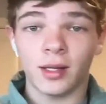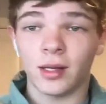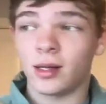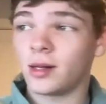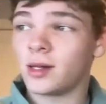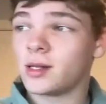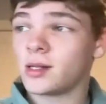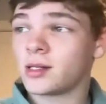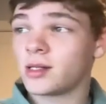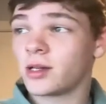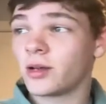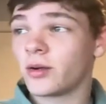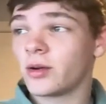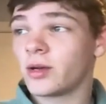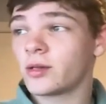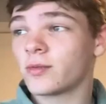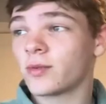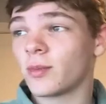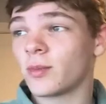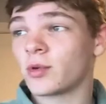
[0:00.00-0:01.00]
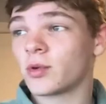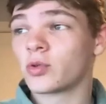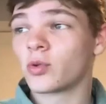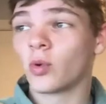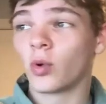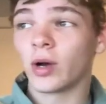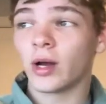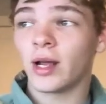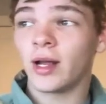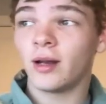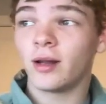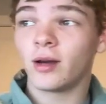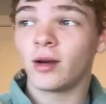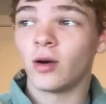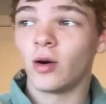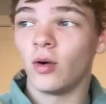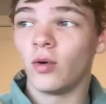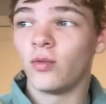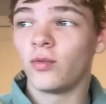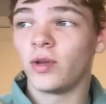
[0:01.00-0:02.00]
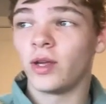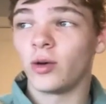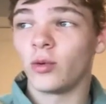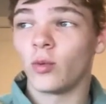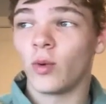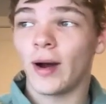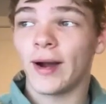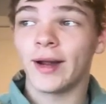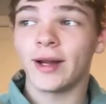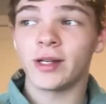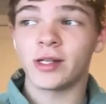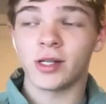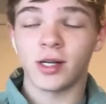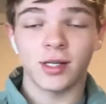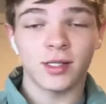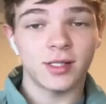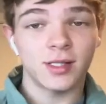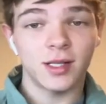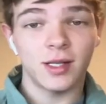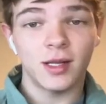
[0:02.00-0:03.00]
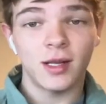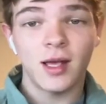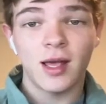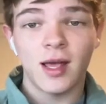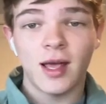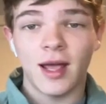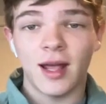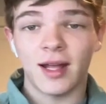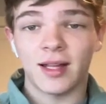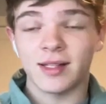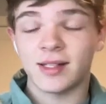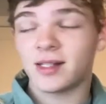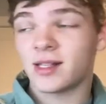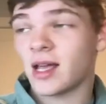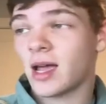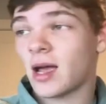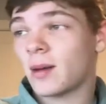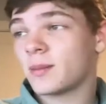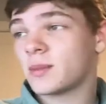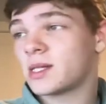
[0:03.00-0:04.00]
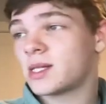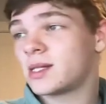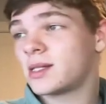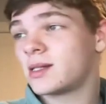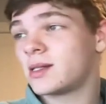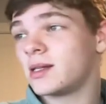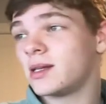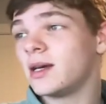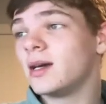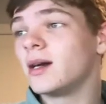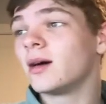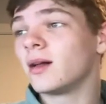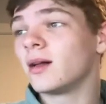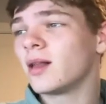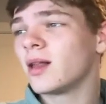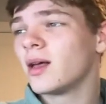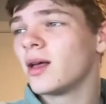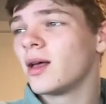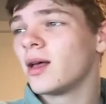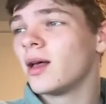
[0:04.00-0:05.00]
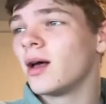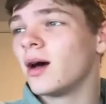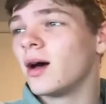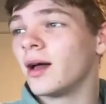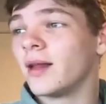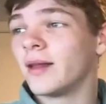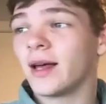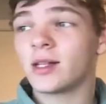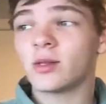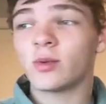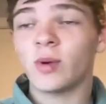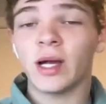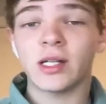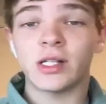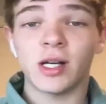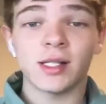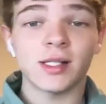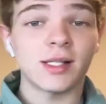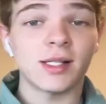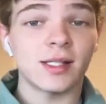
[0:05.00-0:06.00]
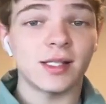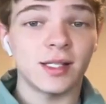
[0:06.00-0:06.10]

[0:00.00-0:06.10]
in this series from a shorthanded goal via Wyatt Johnston and Sam Steel. Uh, that's Wyatt Johnston's